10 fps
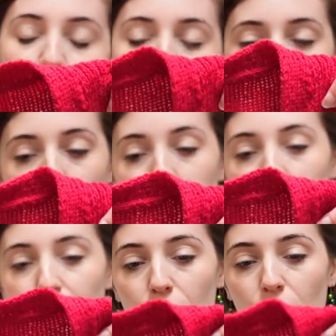before we
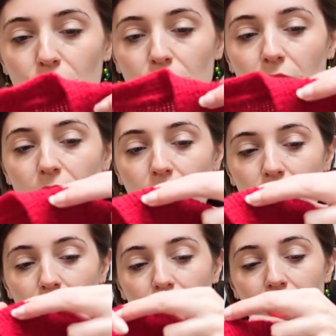move on.
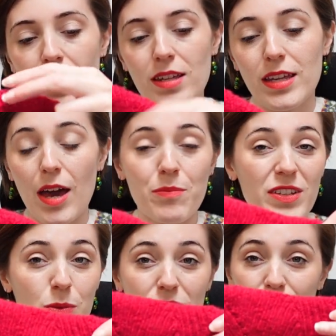
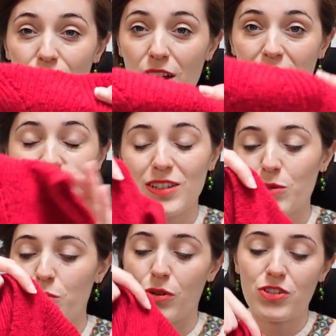This was a fun
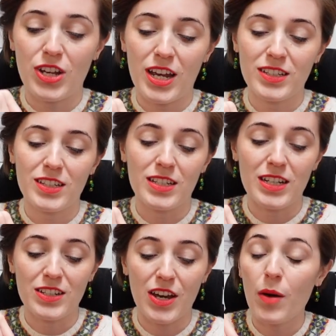little project to
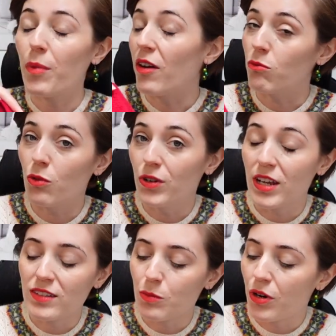knit up. I've worn
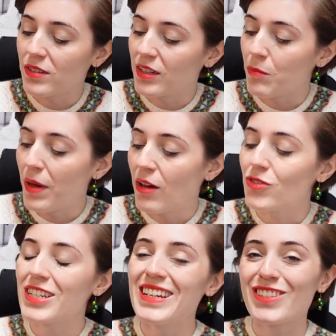it a surprising
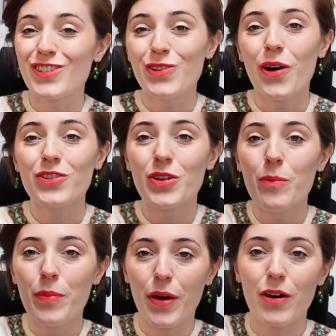amount. It's not
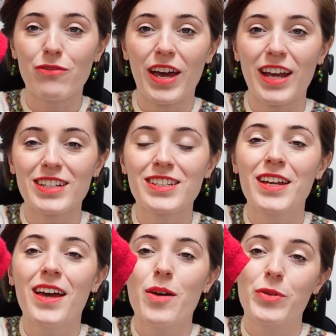perfect
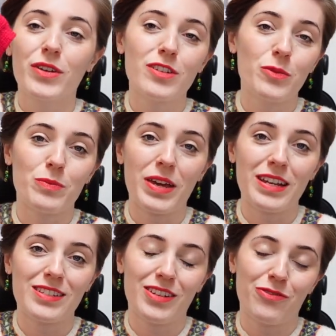because it was
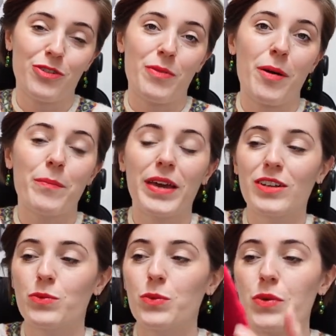made from
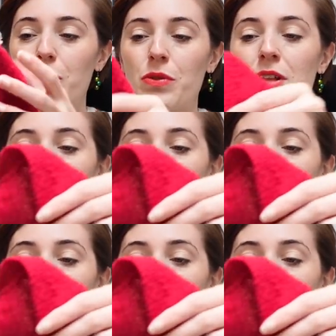unpicked wool.